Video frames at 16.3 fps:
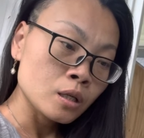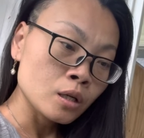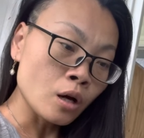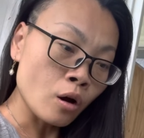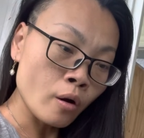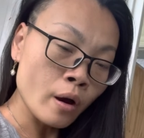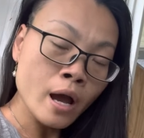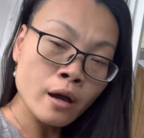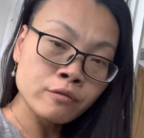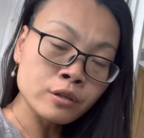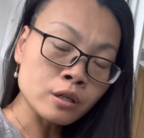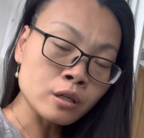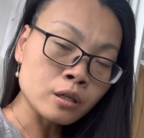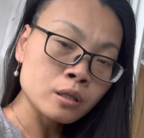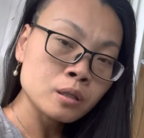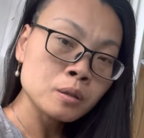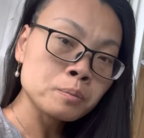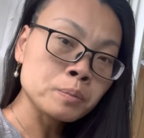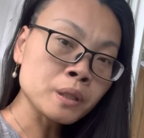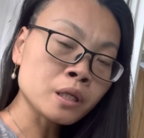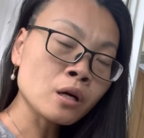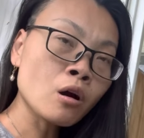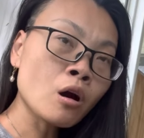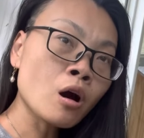However,
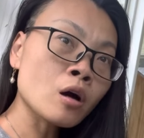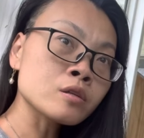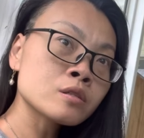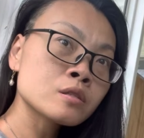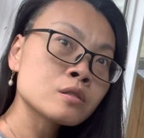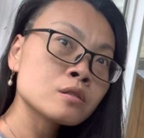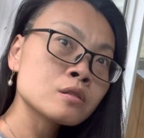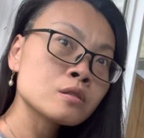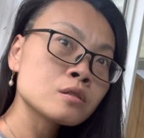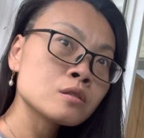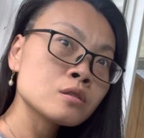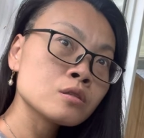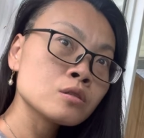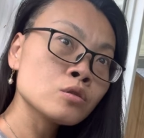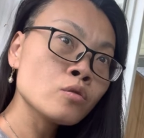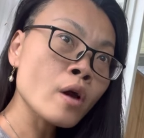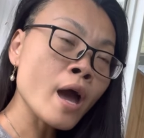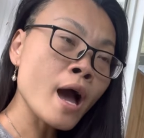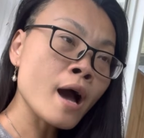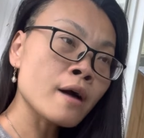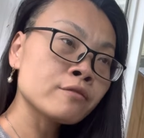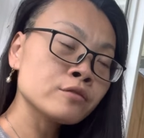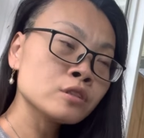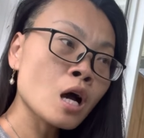because you
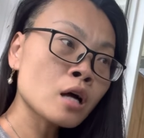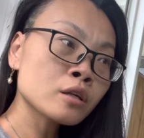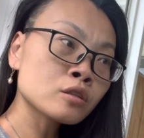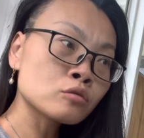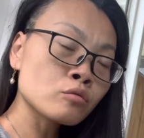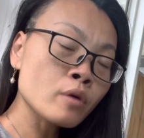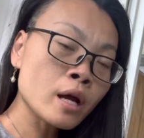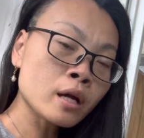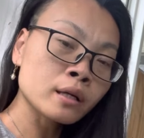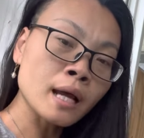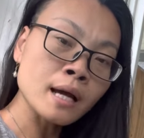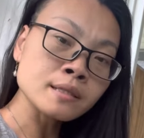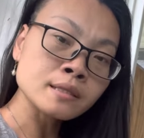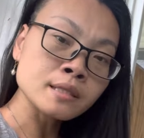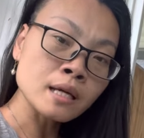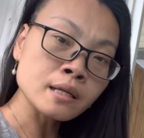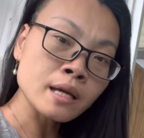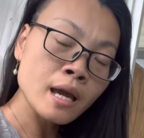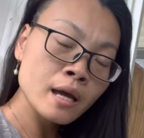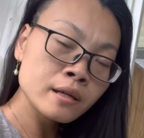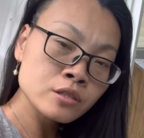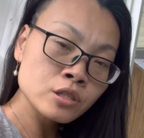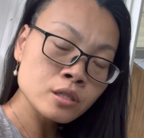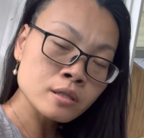have not recognized that
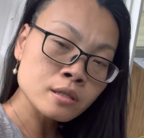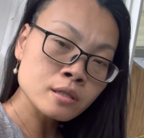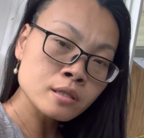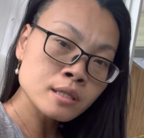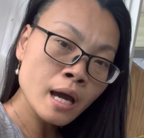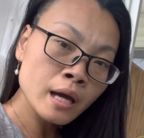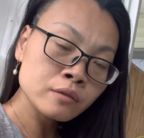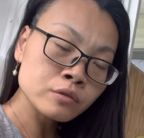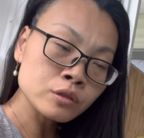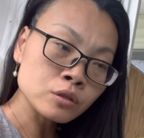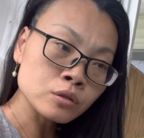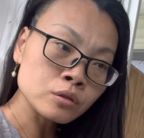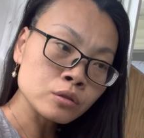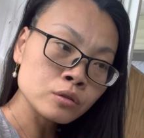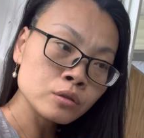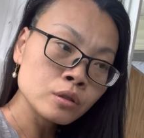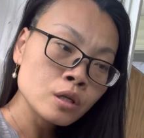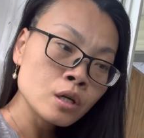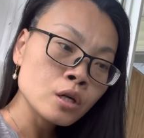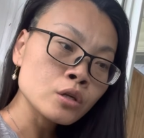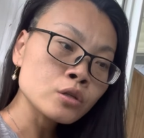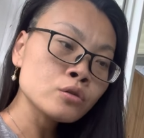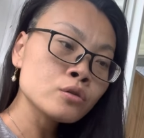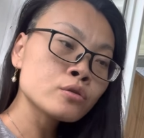energy inside of you,
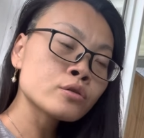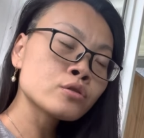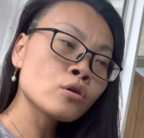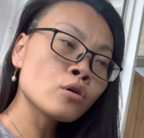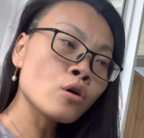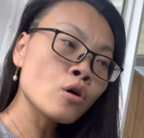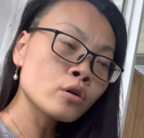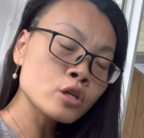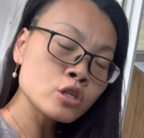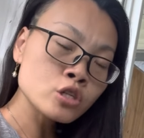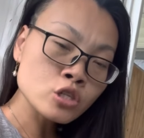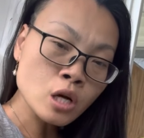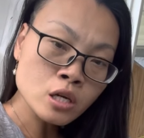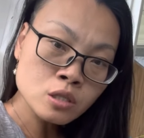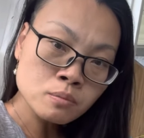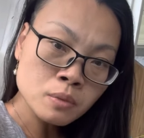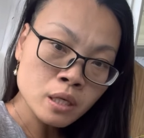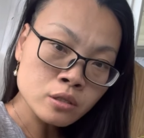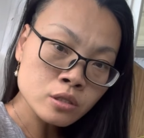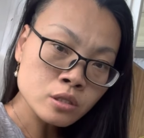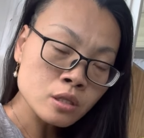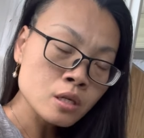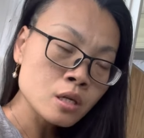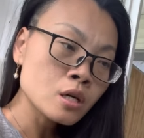you still hold
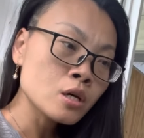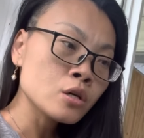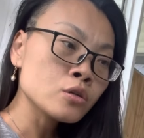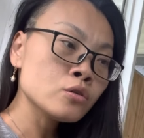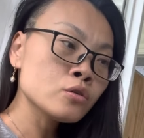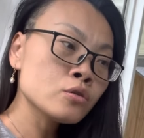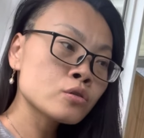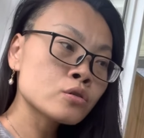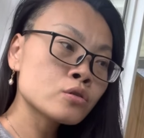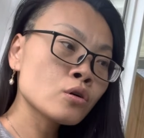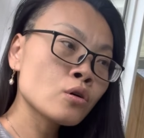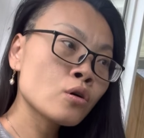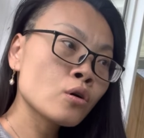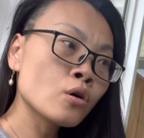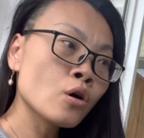judgment. You still